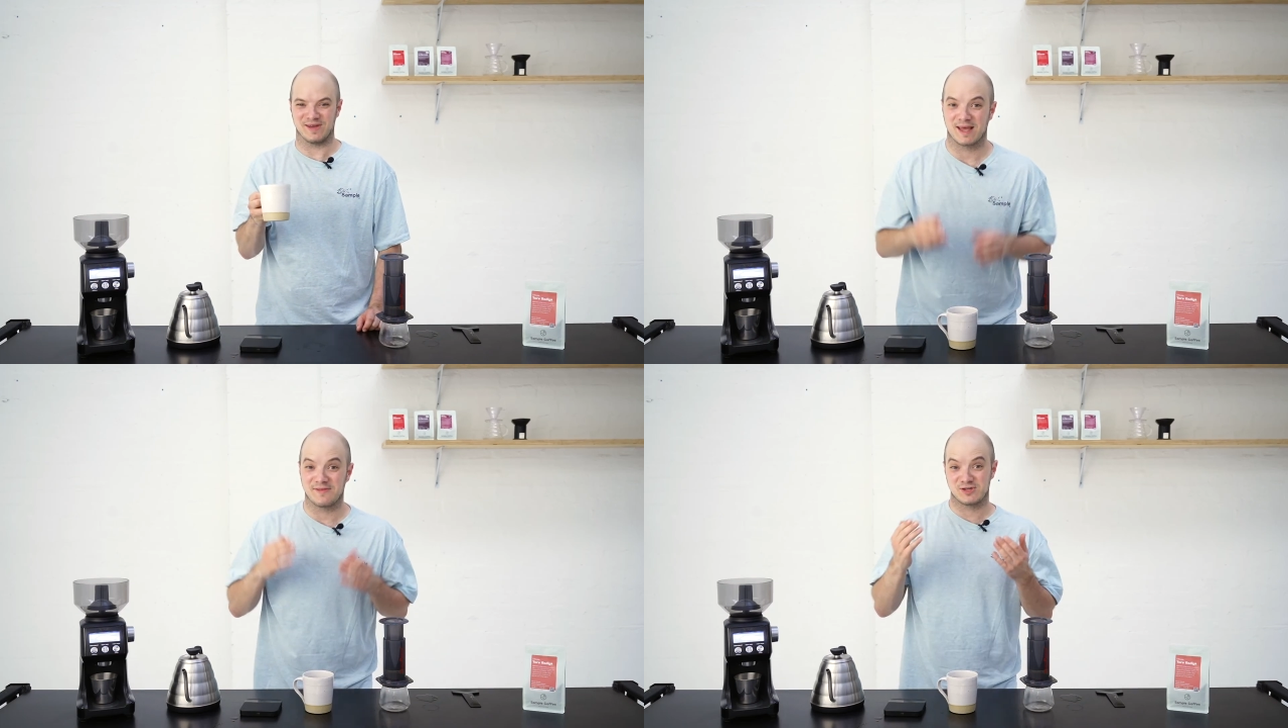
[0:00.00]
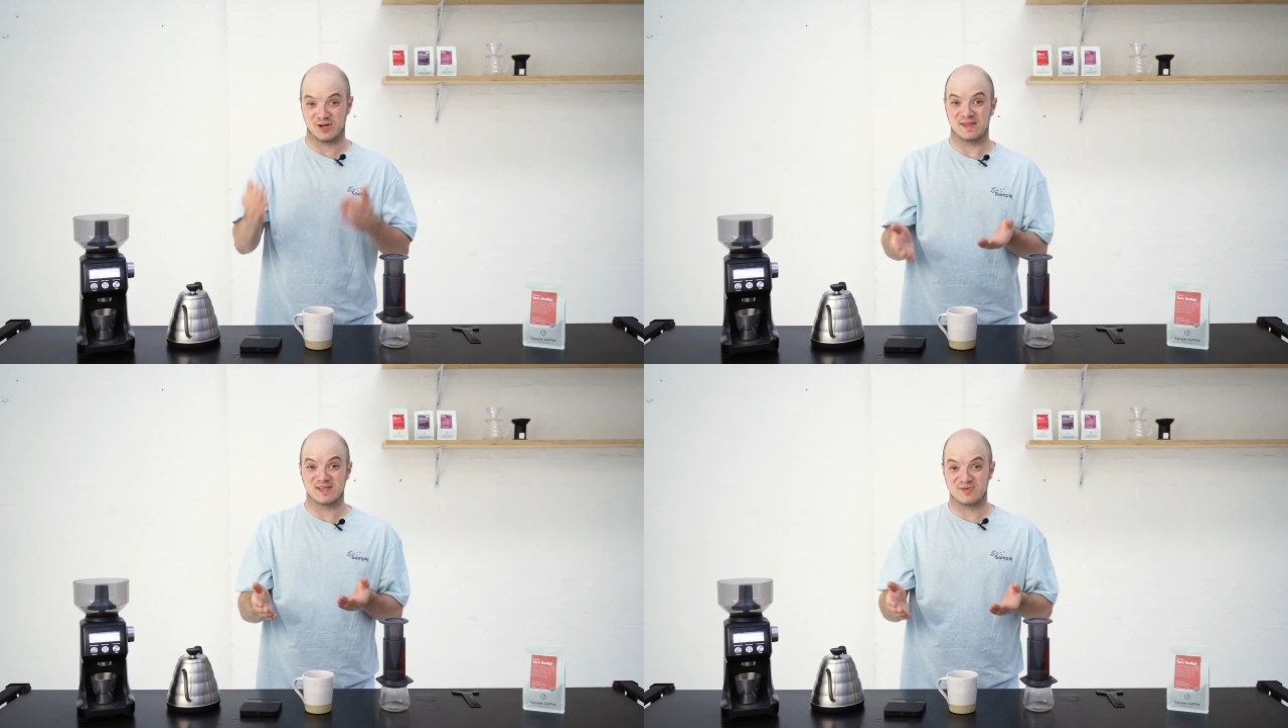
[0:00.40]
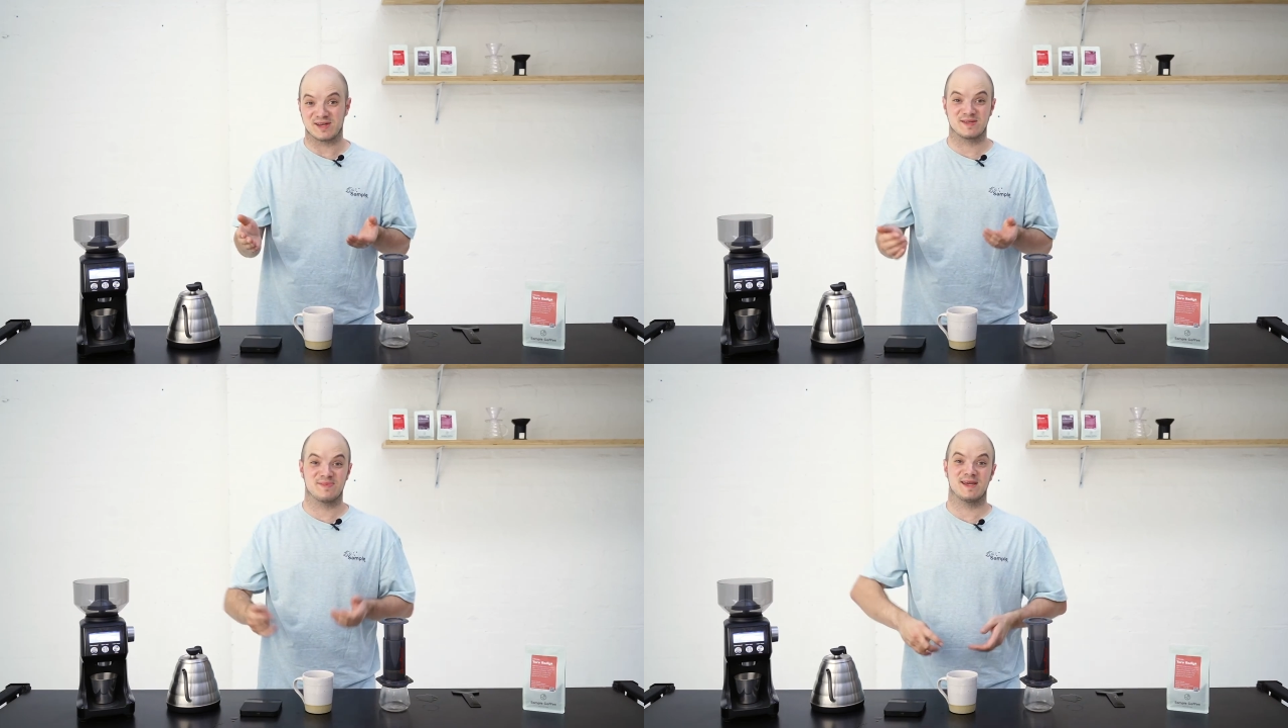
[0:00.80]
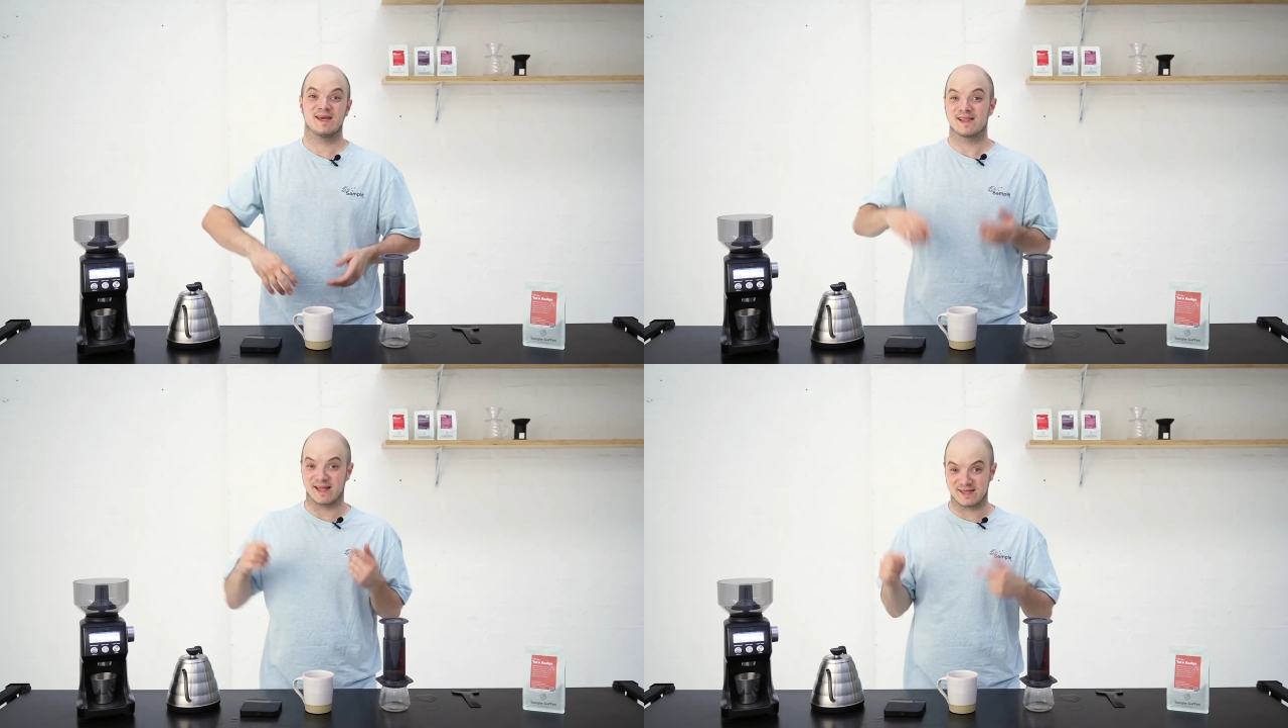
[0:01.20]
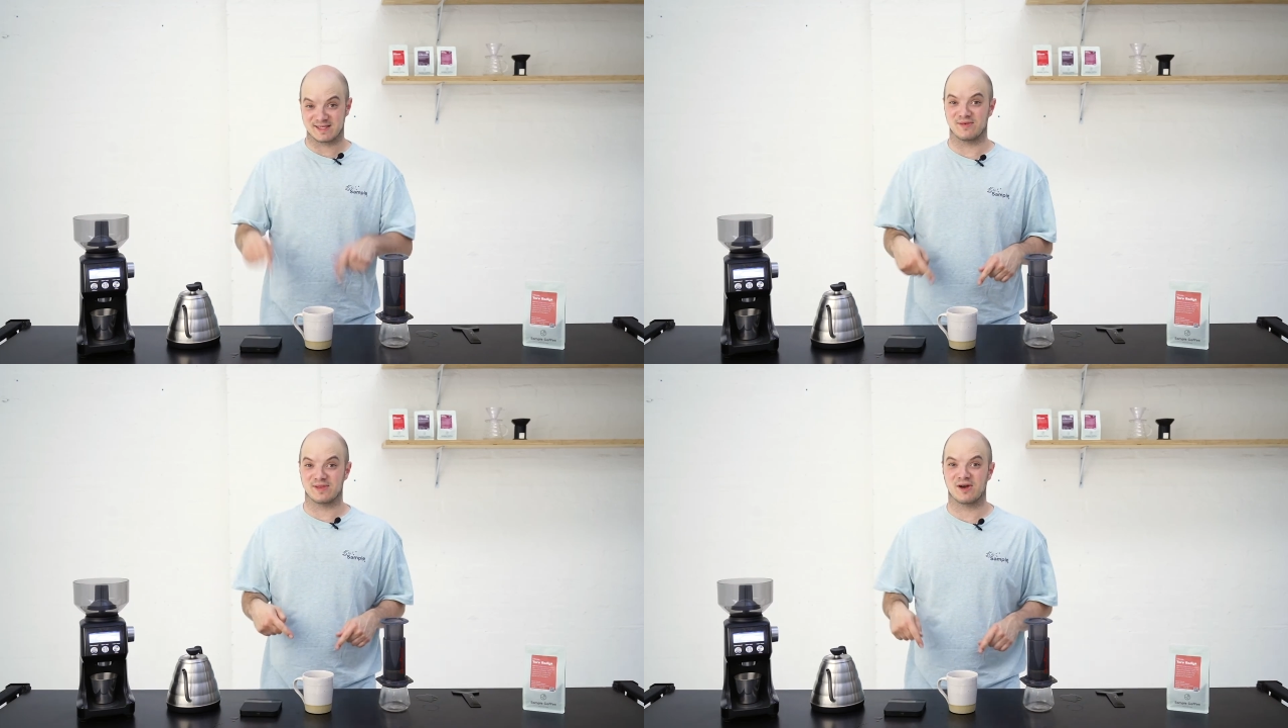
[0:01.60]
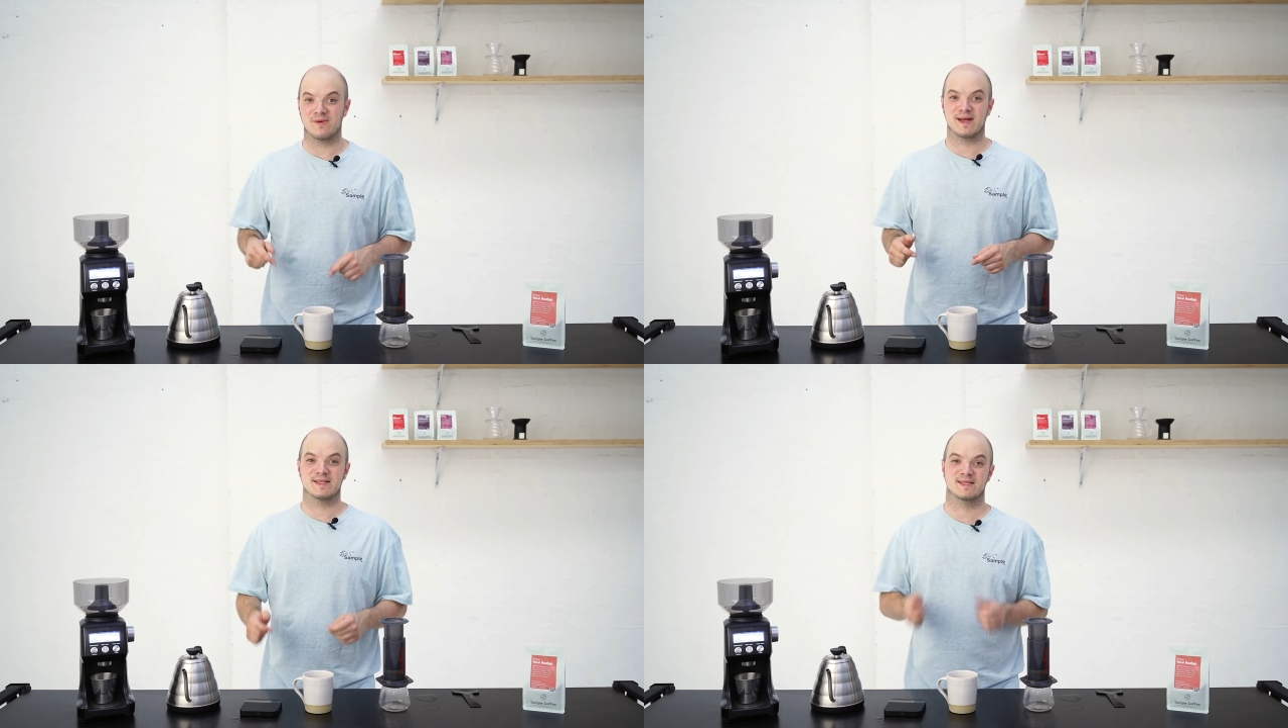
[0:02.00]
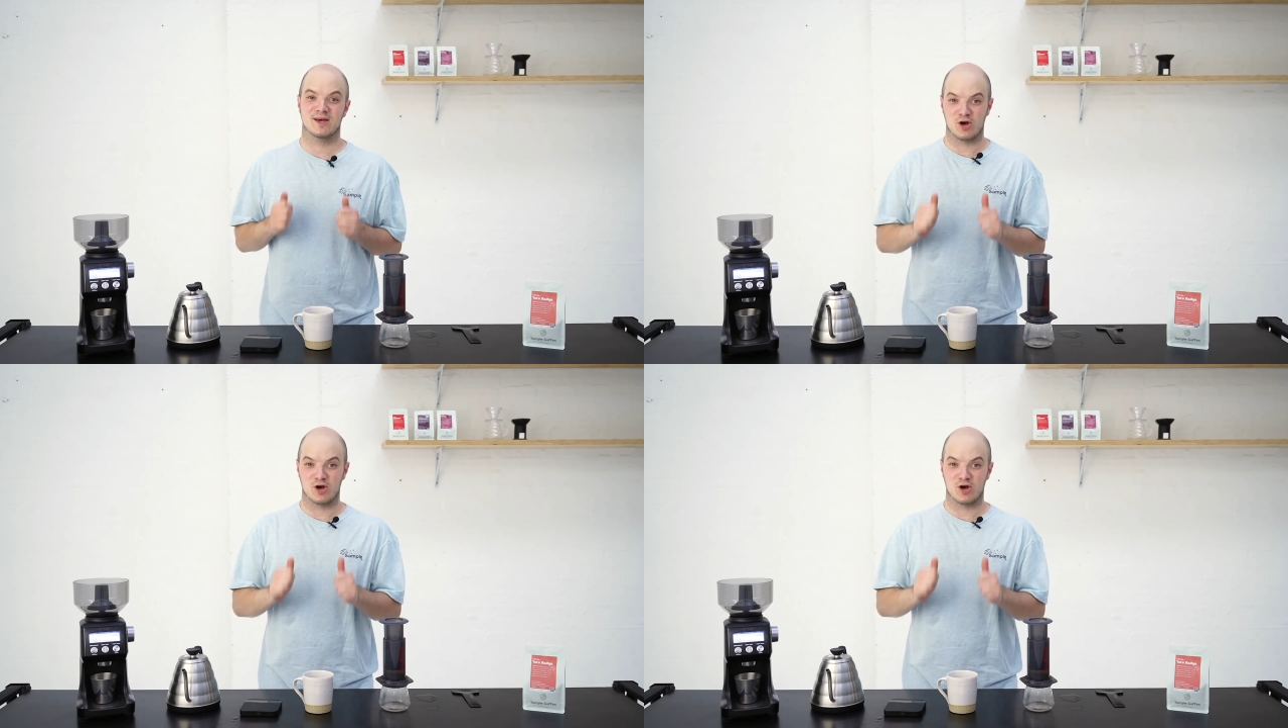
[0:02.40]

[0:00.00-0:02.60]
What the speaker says: If you tried this recipe, let us know in the comments.